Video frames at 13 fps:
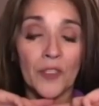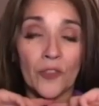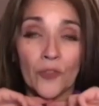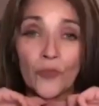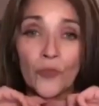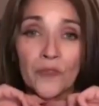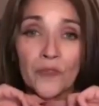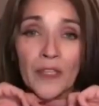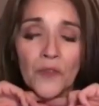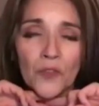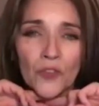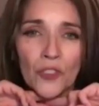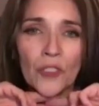your truth, that's
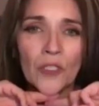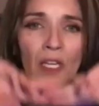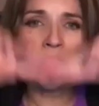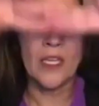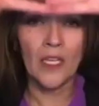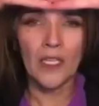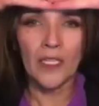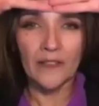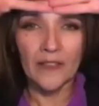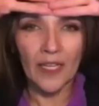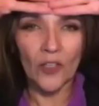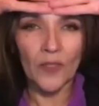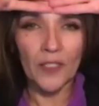for sure. It's
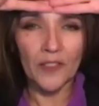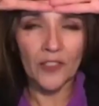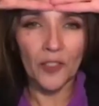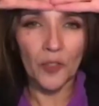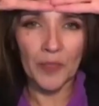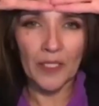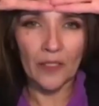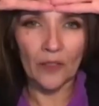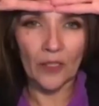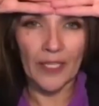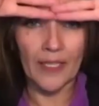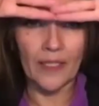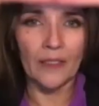not going to your pineal
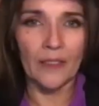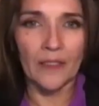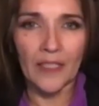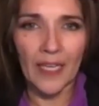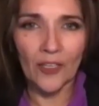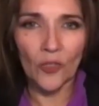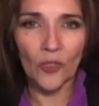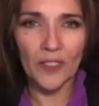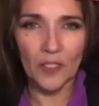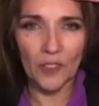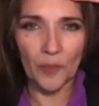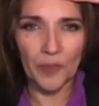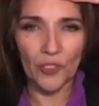gland, not going to
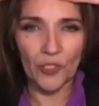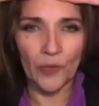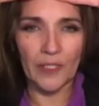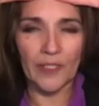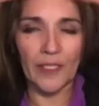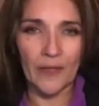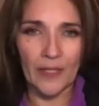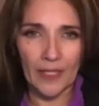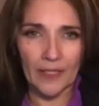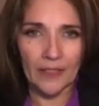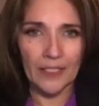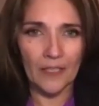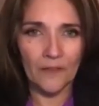your pituitary,
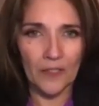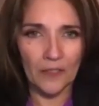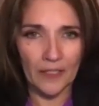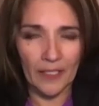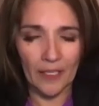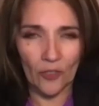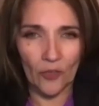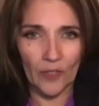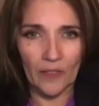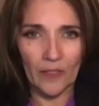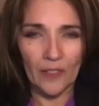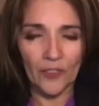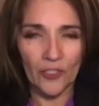and definitely not going
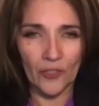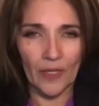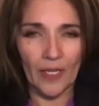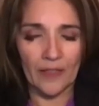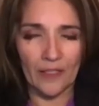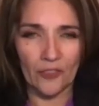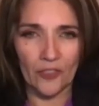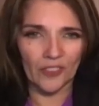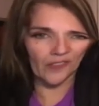to your eighth energy